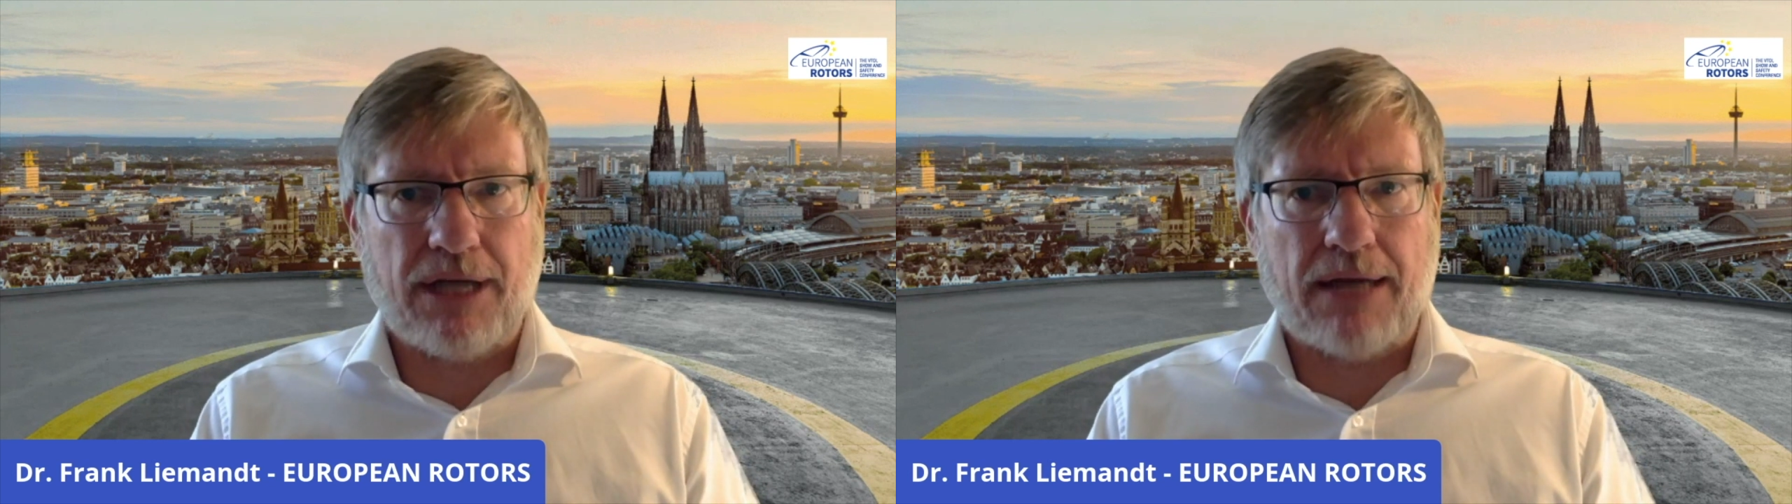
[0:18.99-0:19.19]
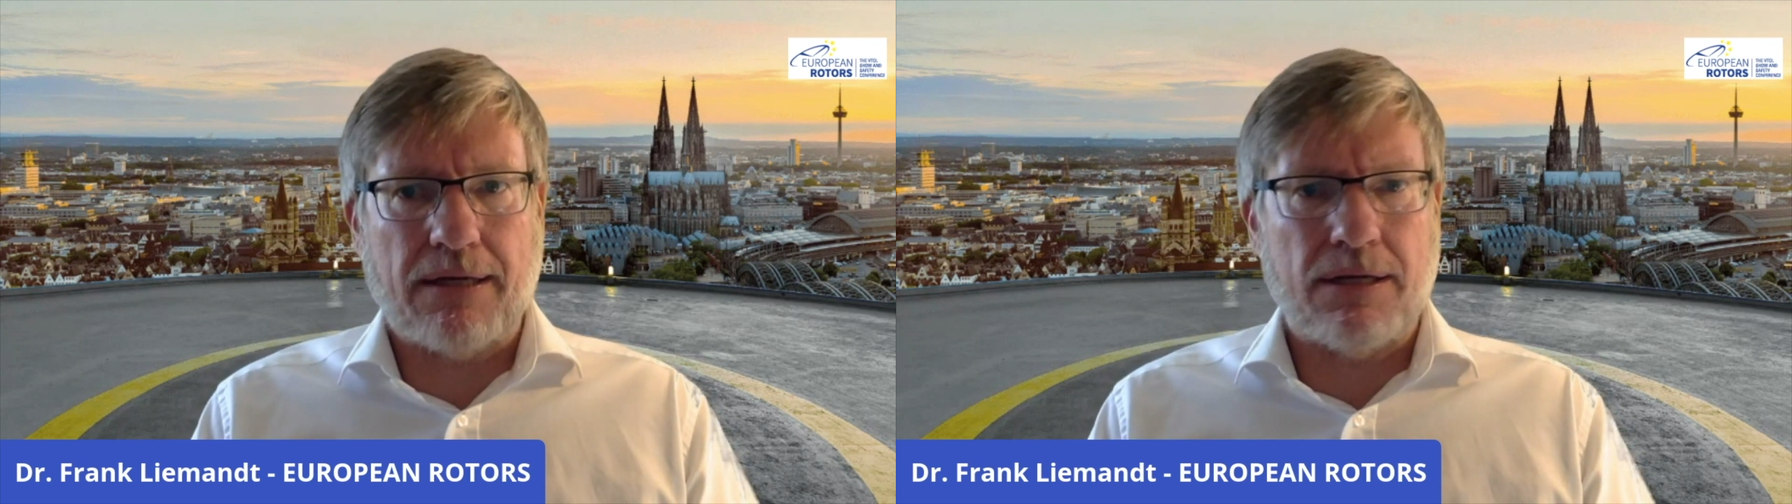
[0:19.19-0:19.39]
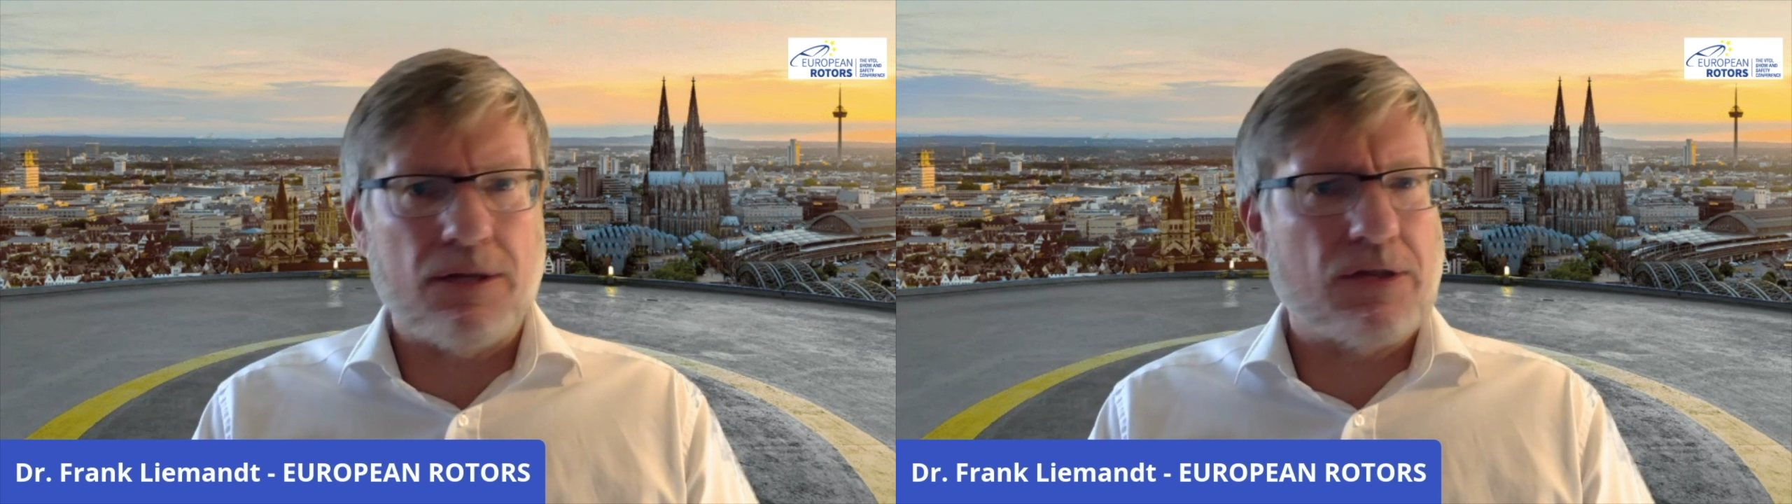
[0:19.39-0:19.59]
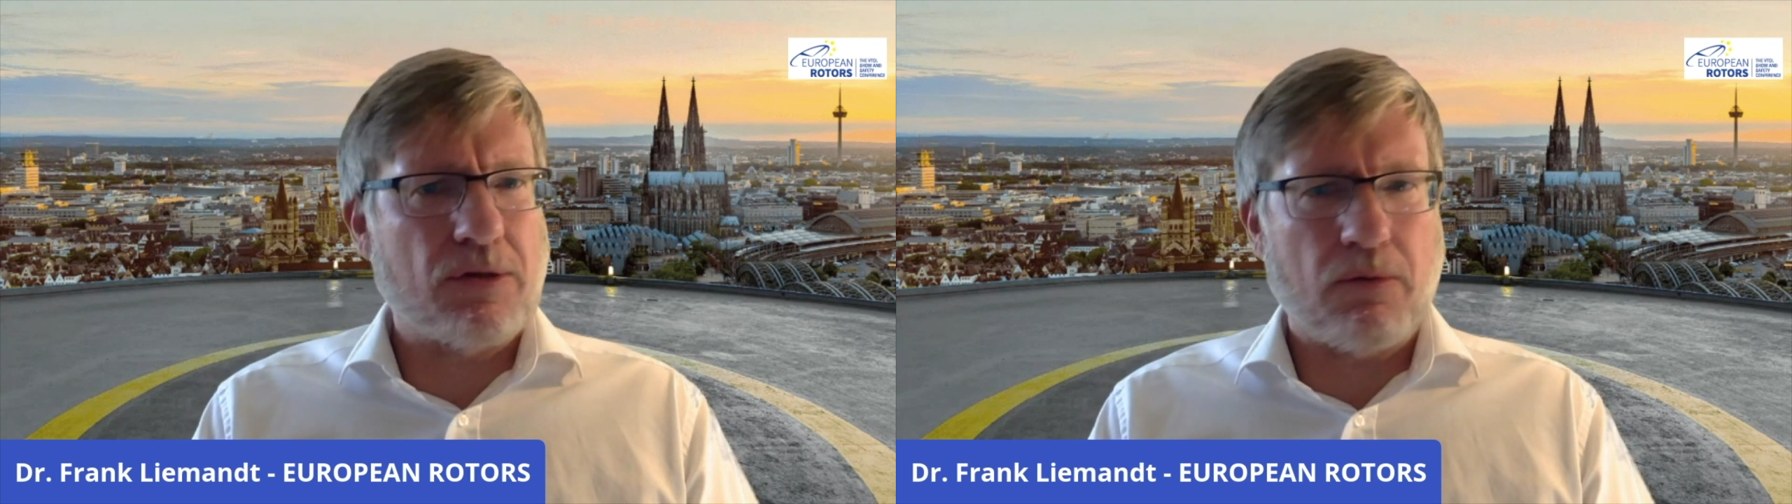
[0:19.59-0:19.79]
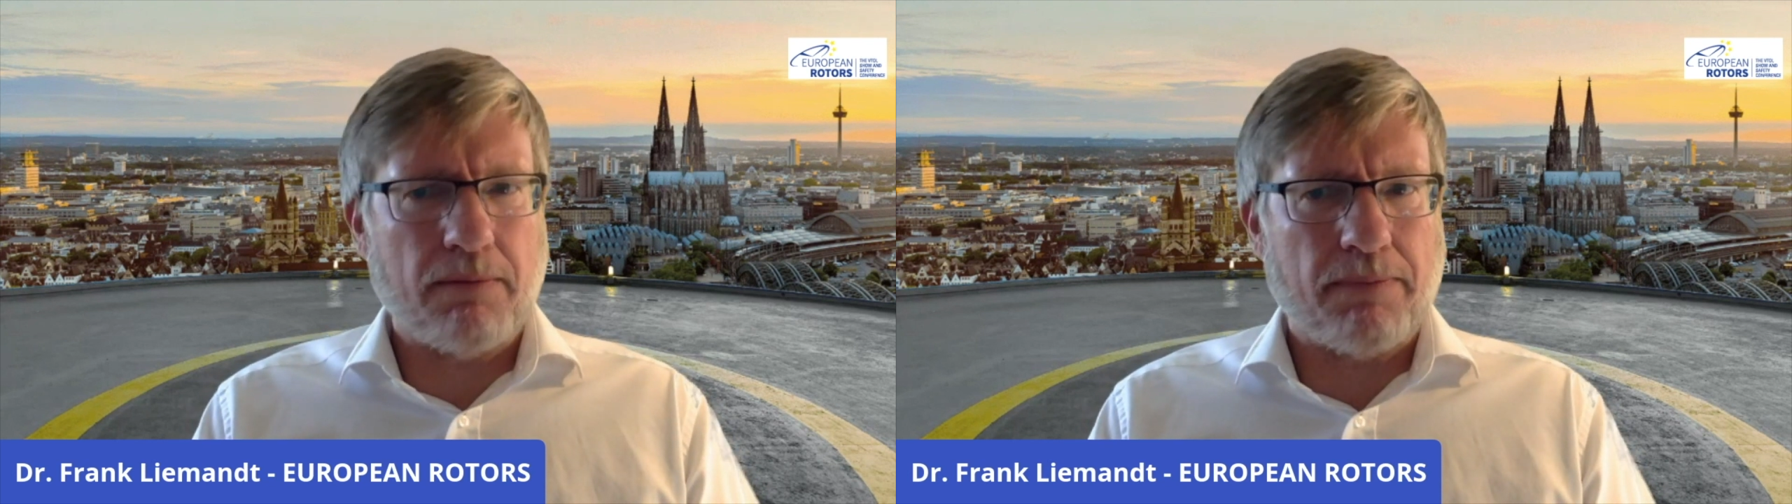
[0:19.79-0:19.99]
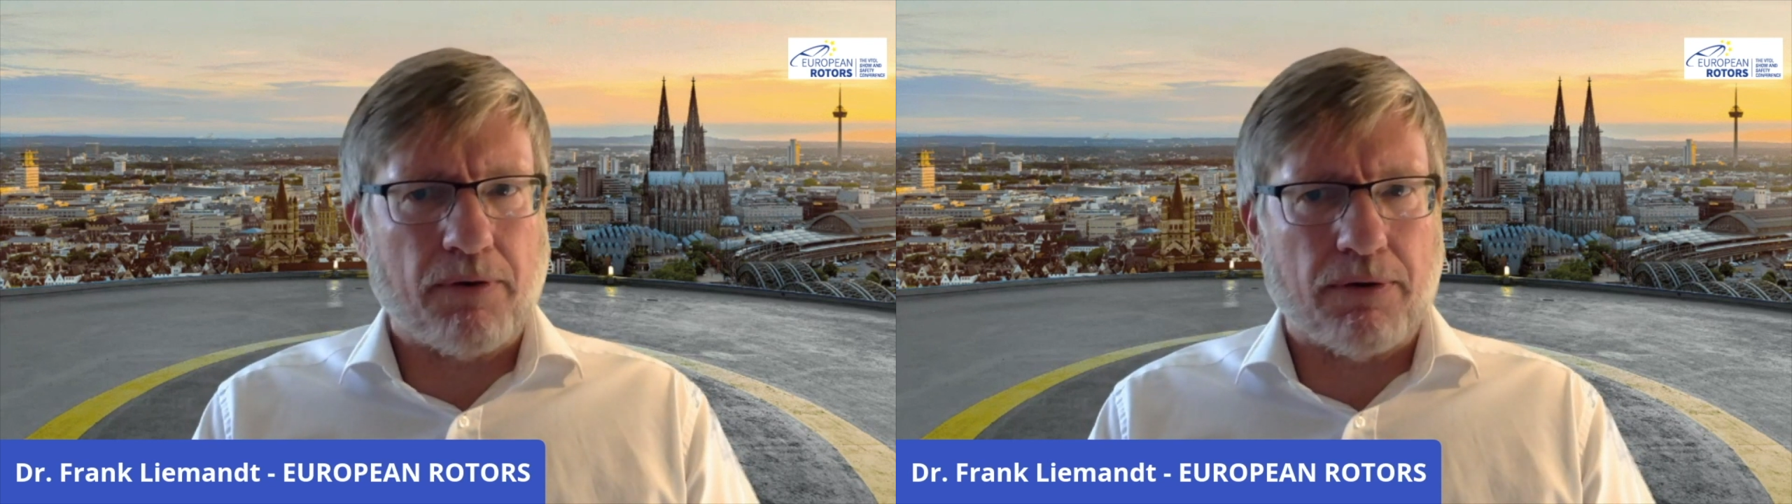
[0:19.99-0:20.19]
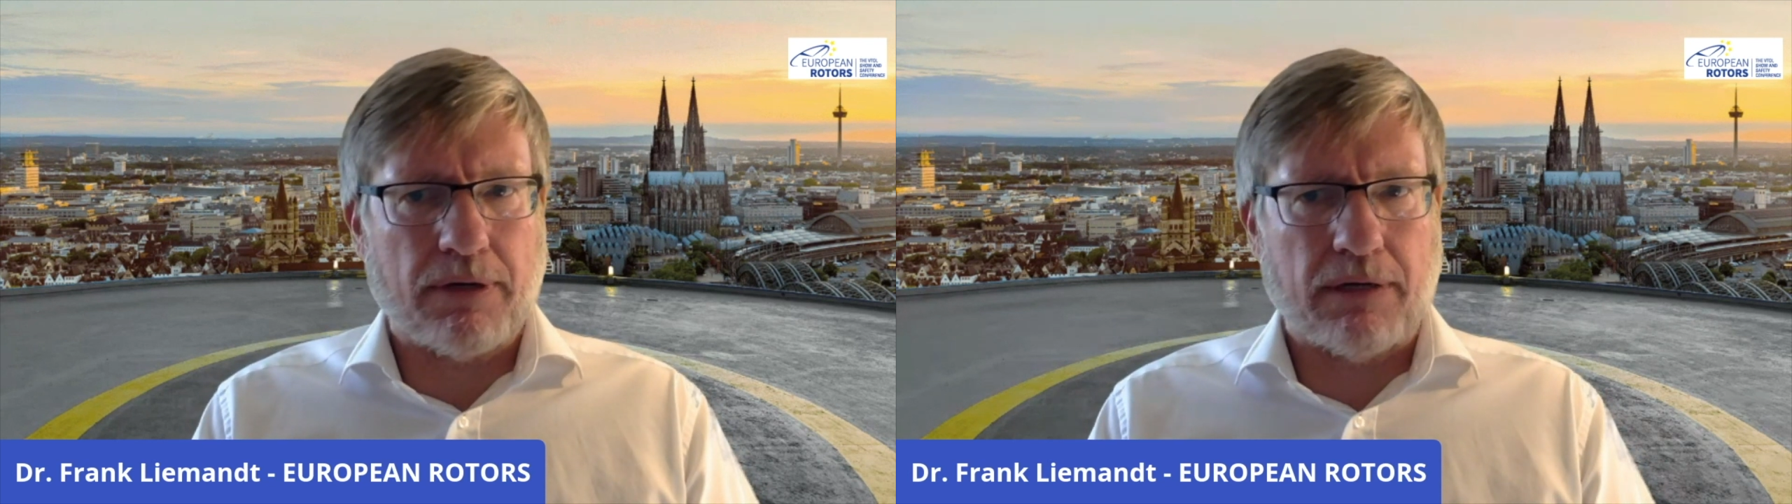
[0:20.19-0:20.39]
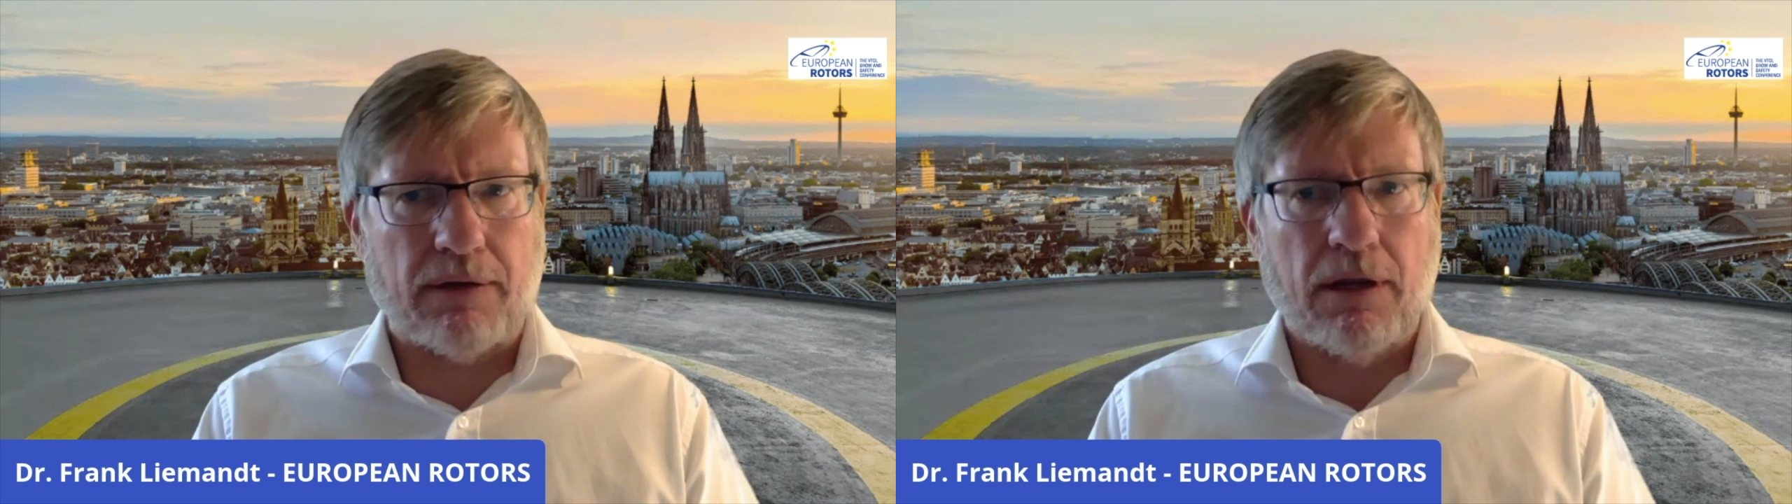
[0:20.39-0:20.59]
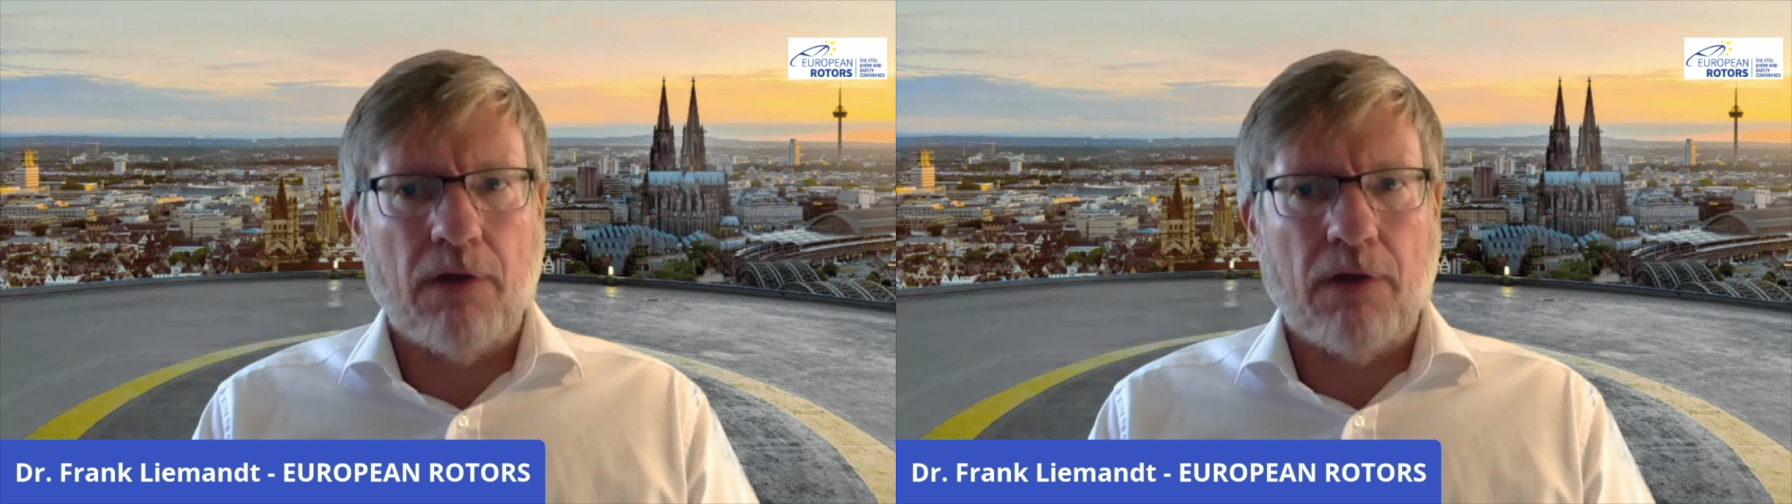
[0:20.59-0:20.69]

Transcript: and it is so important